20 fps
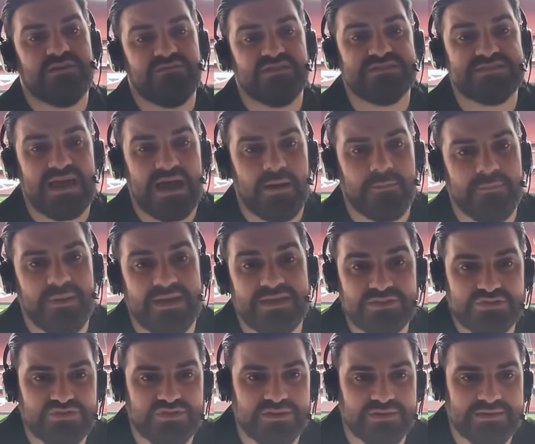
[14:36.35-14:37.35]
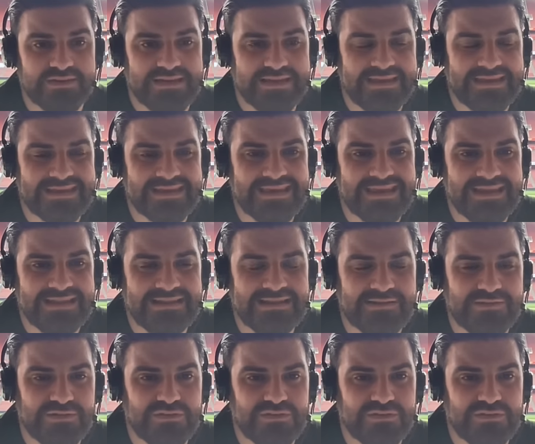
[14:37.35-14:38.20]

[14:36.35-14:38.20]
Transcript: visit our Patreon link in